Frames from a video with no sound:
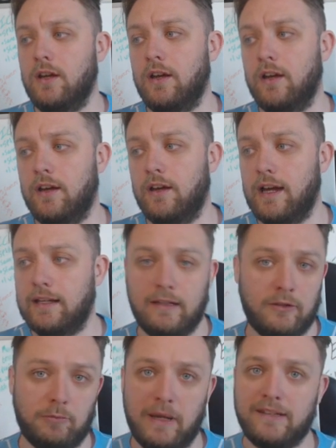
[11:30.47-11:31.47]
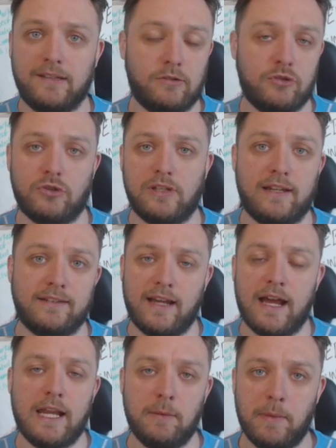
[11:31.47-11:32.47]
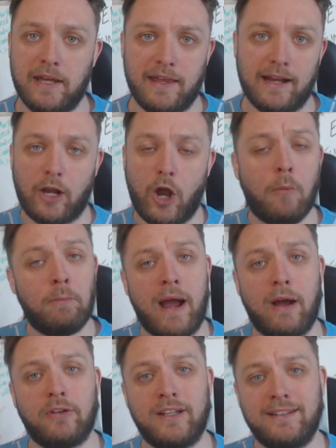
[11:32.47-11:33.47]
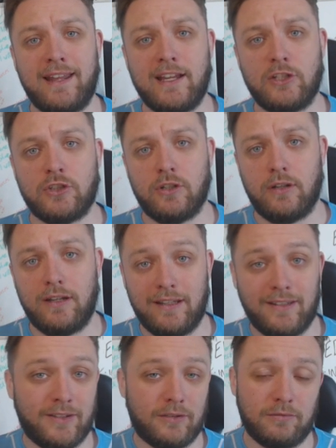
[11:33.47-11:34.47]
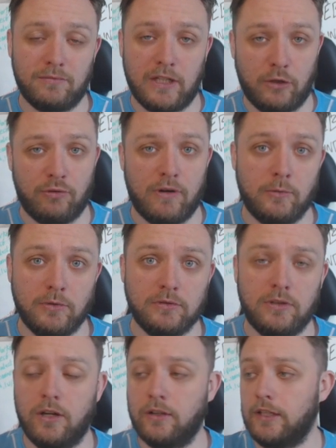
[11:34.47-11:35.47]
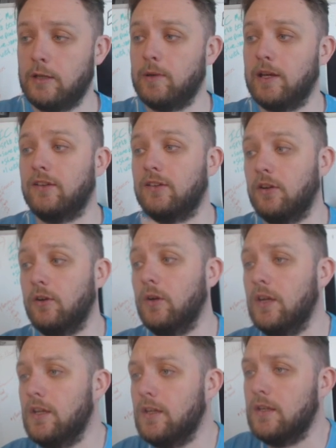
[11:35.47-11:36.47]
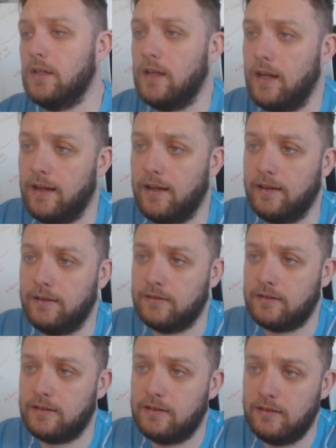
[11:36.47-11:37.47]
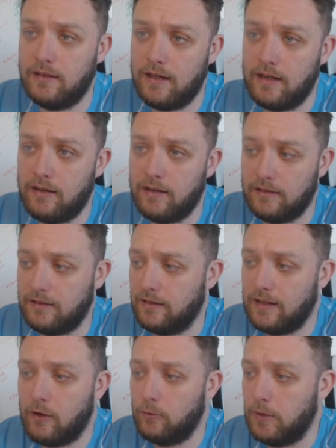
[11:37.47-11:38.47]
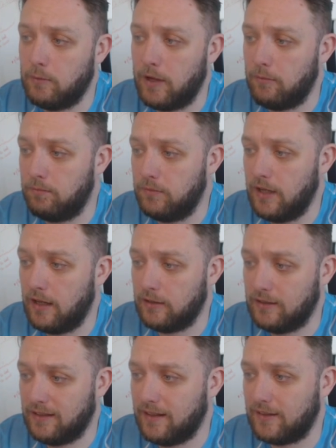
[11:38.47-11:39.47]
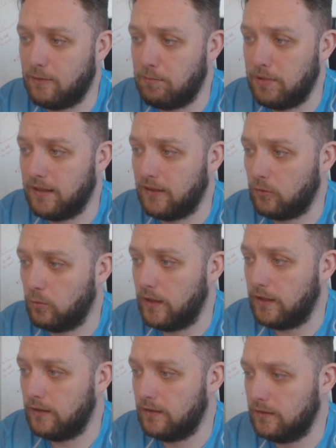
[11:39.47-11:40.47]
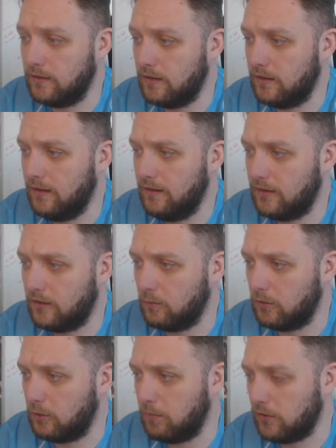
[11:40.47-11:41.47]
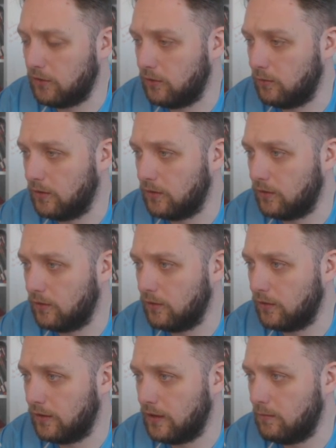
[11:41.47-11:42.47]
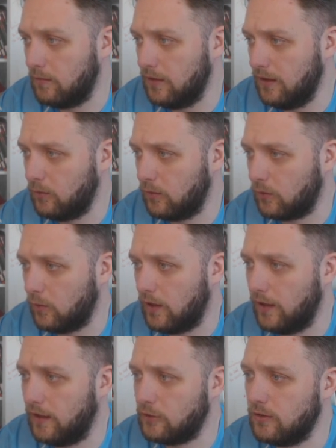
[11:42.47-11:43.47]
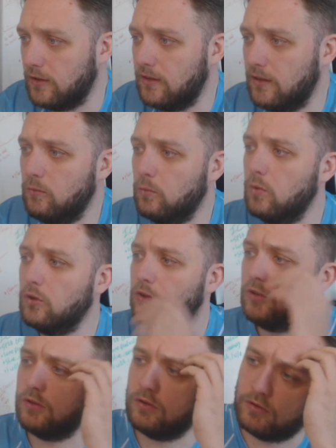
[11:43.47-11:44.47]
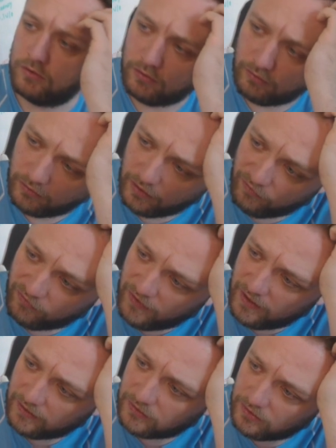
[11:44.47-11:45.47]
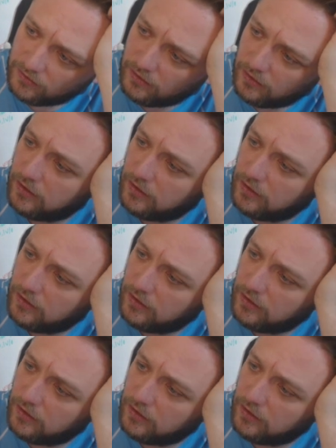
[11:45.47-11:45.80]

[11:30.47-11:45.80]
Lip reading: And it's basically just like dynamite. That compounding nature is incredible on eBay. So that would be that's the biggest win. And these are some sponsored ones, don't look at them. This one's quite interesting. Wooden effect.